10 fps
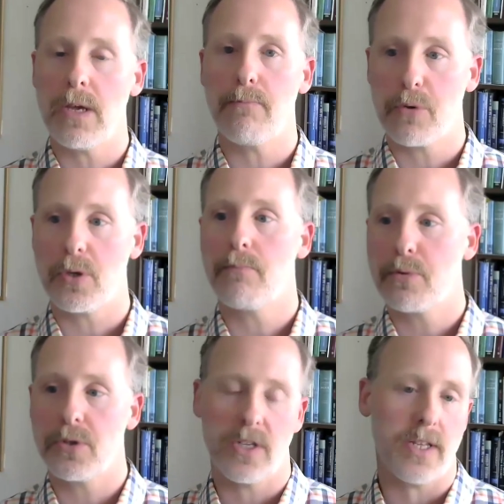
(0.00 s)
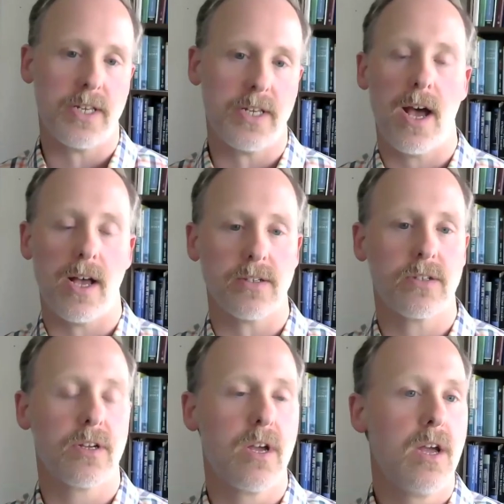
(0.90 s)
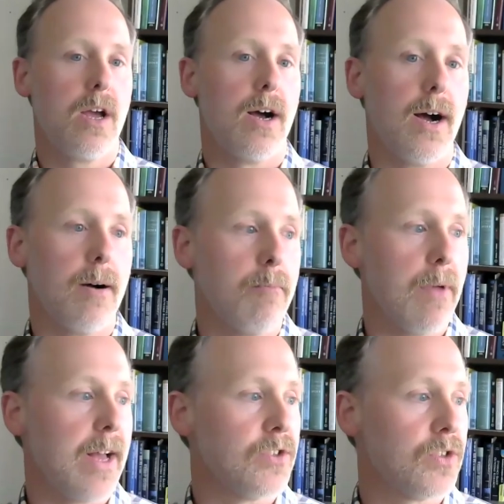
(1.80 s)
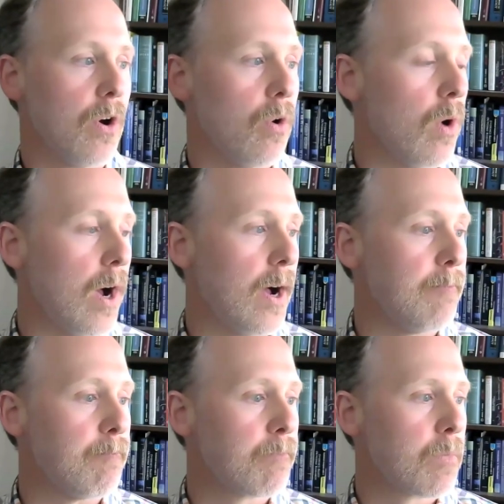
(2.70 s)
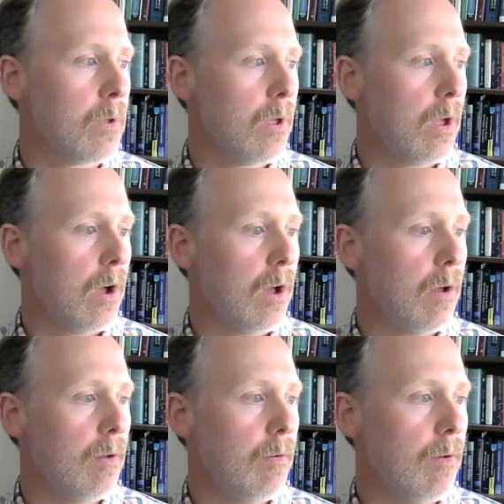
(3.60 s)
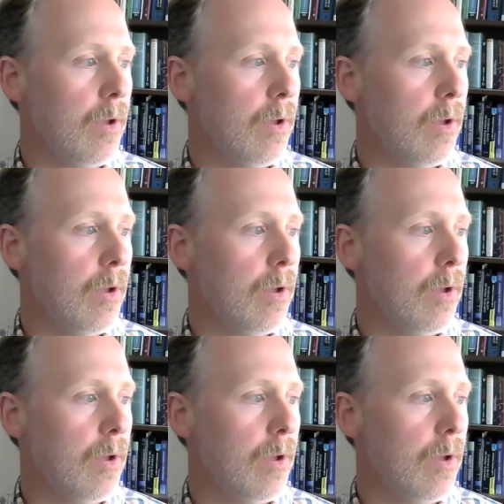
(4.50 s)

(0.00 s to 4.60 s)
to be put to the test. So I